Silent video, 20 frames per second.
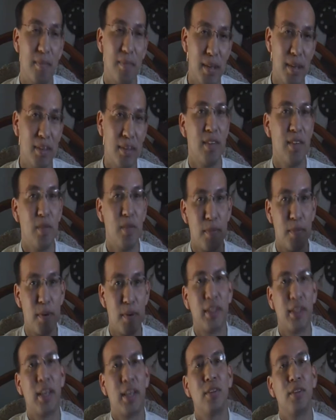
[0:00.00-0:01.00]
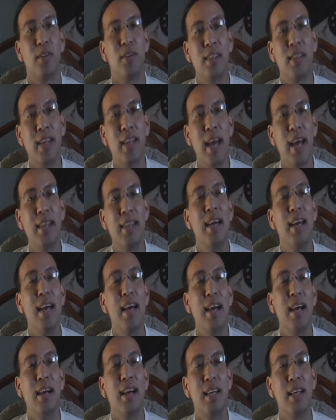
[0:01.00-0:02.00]
Basically, what it boiled down to is it had
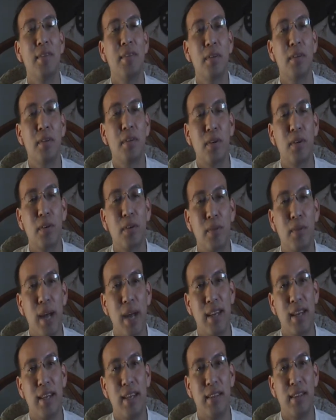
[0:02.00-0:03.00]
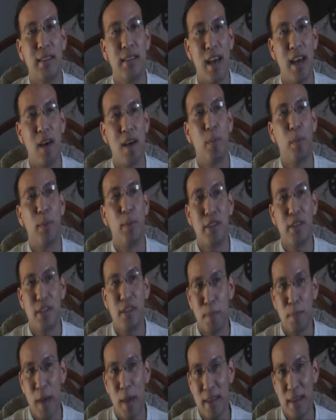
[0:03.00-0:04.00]
clever writing to help with the
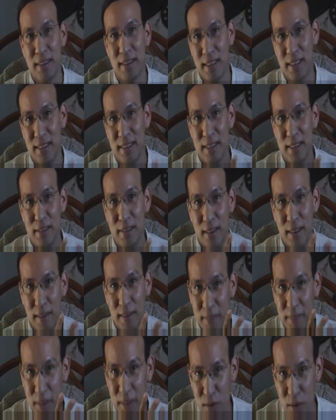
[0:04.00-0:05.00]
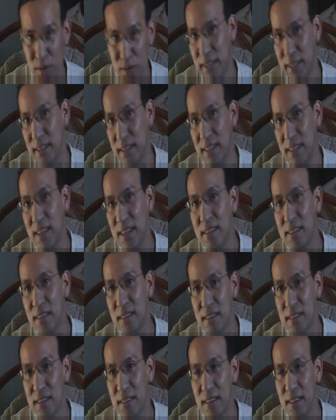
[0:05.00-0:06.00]
spasticness of the early
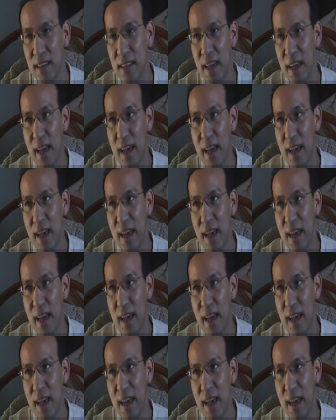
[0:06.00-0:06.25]
seasons,